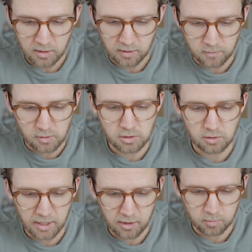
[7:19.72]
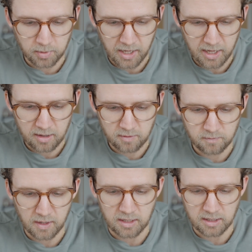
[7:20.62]
If you two cannot behave
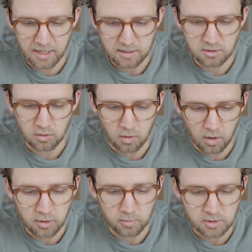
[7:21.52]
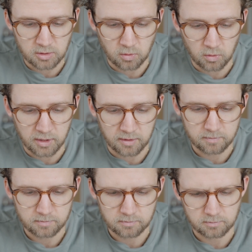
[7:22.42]
and get your arguments in order,
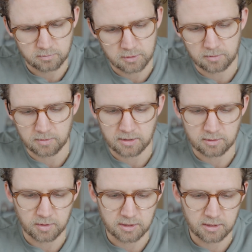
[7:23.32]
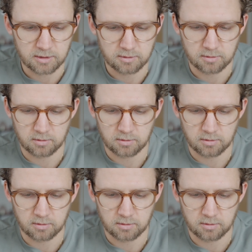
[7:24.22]
no, that doesn't make sense.